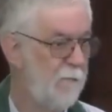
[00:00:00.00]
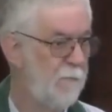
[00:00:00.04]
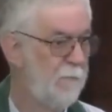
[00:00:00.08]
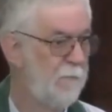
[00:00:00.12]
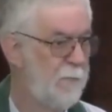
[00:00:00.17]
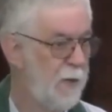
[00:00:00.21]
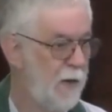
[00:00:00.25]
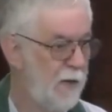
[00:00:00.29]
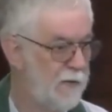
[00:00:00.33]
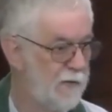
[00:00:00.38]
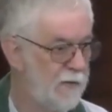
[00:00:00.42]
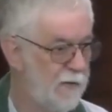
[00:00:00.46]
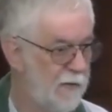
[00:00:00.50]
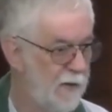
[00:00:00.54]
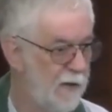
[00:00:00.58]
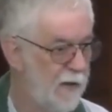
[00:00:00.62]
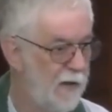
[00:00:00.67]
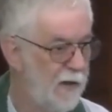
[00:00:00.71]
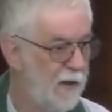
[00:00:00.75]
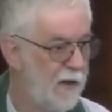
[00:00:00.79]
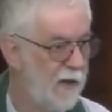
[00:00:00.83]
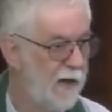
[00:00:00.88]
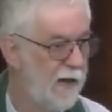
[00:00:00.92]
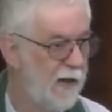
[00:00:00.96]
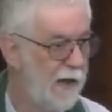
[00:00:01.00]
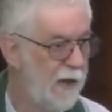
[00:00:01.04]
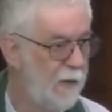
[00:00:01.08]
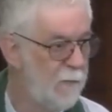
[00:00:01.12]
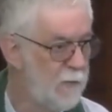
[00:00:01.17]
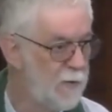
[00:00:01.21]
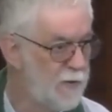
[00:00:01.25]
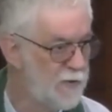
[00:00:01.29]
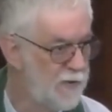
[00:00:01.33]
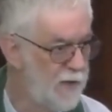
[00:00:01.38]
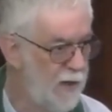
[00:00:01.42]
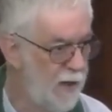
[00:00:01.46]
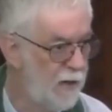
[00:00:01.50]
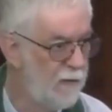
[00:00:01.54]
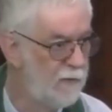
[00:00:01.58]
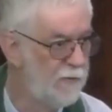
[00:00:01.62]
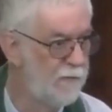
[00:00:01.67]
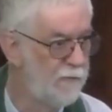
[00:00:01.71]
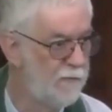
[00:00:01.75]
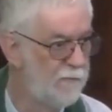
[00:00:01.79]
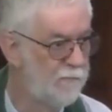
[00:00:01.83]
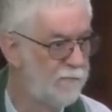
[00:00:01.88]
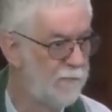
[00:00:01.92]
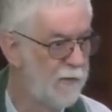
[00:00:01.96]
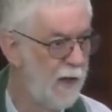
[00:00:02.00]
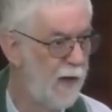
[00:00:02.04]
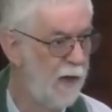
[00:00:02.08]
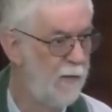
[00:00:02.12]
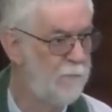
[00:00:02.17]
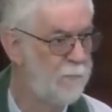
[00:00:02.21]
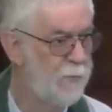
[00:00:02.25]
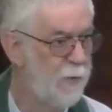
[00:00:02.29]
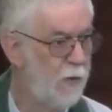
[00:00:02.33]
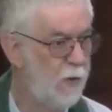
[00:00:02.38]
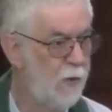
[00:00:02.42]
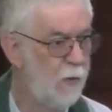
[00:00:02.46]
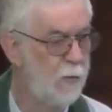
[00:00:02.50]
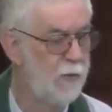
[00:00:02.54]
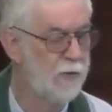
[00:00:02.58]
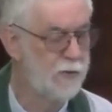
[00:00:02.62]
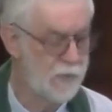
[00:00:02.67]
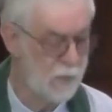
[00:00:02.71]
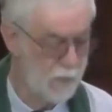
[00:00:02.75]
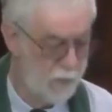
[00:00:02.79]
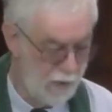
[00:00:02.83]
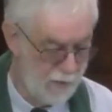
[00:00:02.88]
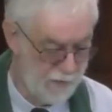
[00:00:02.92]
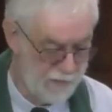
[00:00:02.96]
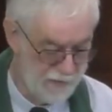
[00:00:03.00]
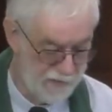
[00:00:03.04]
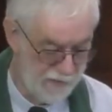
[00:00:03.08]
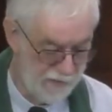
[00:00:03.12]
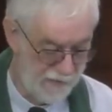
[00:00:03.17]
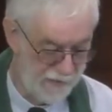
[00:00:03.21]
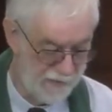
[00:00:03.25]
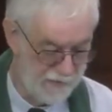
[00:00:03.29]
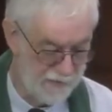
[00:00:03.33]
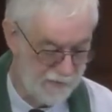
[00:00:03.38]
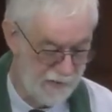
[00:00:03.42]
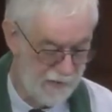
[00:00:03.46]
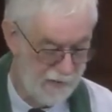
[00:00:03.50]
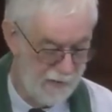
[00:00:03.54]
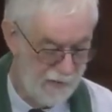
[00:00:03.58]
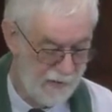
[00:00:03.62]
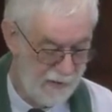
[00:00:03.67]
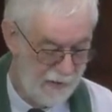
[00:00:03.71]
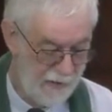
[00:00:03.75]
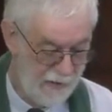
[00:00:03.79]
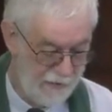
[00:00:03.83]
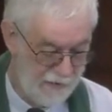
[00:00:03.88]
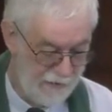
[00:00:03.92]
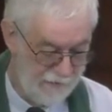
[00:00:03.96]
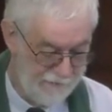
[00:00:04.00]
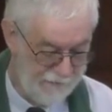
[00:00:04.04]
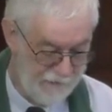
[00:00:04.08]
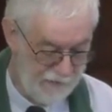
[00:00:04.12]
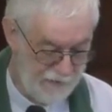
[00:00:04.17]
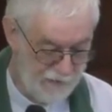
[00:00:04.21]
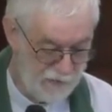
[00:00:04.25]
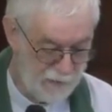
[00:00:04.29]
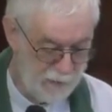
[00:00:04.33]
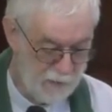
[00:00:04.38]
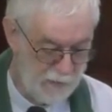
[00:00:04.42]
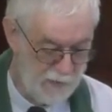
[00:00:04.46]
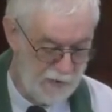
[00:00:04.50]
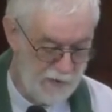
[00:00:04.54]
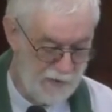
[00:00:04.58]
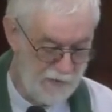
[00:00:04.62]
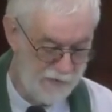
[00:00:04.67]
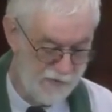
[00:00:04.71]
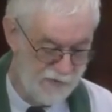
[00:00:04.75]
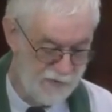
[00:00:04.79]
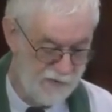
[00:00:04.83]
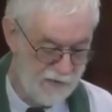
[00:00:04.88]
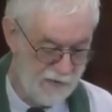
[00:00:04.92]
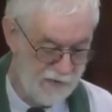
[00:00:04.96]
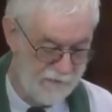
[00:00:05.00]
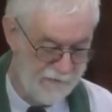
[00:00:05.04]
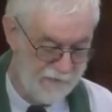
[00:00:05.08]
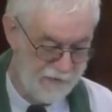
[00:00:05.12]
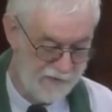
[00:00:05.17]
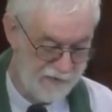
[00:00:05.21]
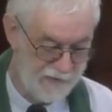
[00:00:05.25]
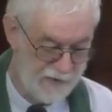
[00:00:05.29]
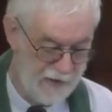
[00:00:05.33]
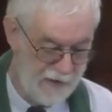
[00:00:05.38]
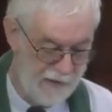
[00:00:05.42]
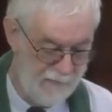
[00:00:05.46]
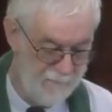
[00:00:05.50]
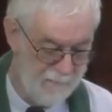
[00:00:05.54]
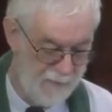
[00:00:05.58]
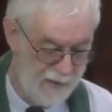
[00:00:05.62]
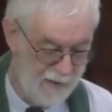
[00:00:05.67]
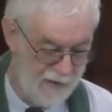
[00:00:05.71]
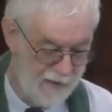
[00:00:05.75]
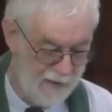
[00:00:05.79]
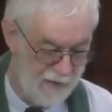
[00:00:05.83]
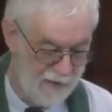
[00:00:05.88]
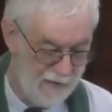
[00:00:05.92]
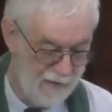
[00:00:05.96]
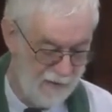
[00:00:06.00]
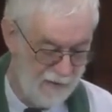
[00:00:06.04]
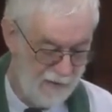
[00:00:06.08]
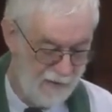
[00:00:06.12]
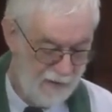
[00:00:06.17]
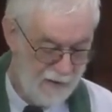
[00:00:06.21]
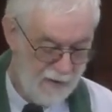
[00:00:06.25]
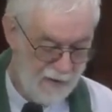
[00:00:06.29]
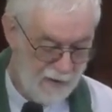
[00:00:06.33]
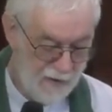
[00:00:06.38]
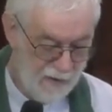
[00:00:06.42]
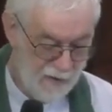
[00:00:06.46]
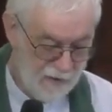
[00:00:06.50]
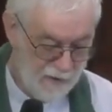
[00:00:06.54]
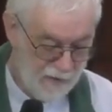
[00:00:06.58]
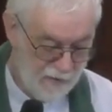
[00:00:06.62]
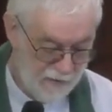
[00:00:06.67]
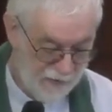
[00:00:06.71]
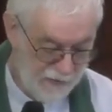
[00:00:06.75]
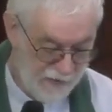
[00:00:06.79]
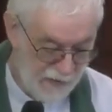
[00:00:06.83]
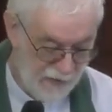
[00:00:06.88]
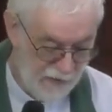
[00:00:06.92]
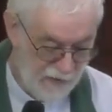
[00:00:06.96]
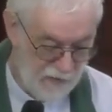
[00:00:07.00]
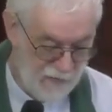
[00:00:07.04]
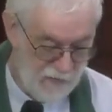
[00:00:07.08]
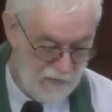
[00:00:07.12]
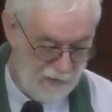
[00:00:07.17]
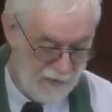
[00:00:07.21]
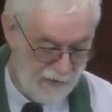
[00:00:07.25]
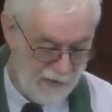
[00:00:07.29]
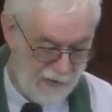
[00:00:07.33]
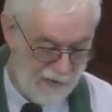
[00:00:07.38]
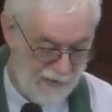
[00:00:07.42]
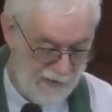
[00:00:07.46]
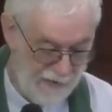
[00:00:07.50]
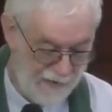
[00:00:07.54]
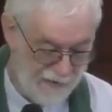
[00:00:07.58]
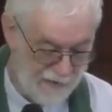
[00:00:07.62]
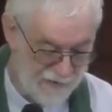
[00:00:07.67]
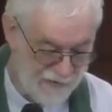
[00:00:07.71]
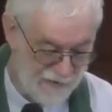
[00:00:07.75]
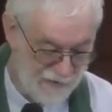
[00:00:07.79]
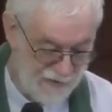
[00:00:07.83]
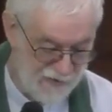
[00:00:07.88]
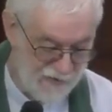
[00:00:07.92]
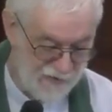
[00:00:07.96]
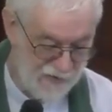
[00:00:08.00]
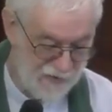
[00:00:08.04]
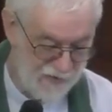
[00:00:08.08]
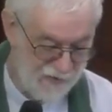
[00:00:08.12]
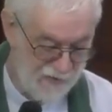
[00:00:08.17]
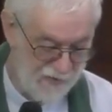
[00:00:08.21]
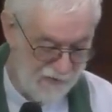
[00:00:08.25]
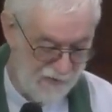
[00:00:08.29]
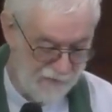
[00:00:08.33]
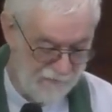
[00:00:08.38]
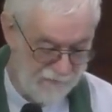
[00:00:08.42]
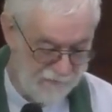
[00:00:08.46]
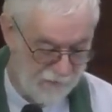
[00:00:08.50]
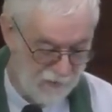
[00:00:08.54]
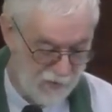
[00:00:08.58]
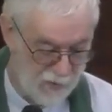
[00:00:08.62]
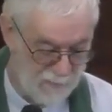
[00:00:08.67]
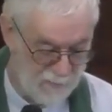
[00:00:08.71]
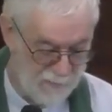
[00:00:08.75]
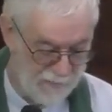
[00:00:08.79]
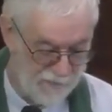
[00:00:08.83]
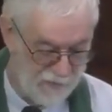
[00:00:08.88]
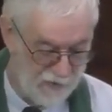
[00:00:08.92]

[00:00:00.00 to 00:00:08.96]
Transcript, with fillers: but it was known, and Paul was quoting it. And the first words of this hymn are Though he existed in the form of